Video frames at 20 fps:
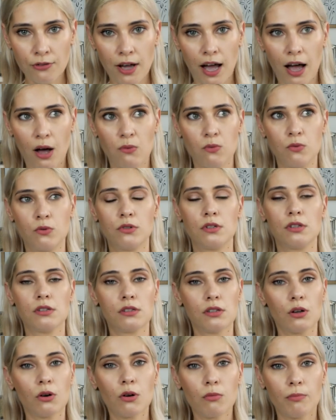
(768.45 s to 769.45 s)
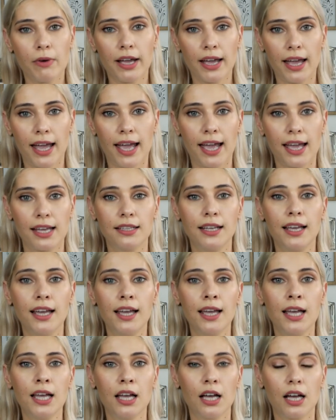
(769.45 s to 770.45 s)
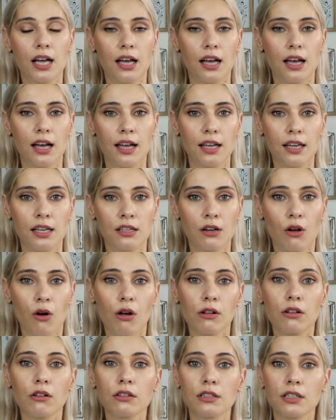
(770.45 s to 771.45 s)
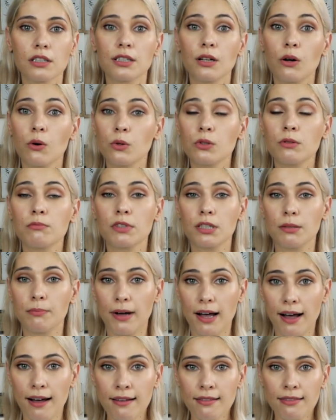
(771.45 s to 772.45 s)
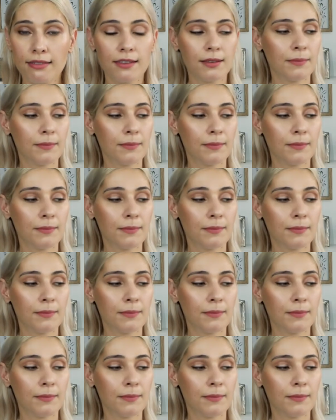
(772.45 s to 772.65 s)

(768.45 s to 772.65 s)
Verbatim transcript: I would soak my head uh, in colloidal oatmeal bath,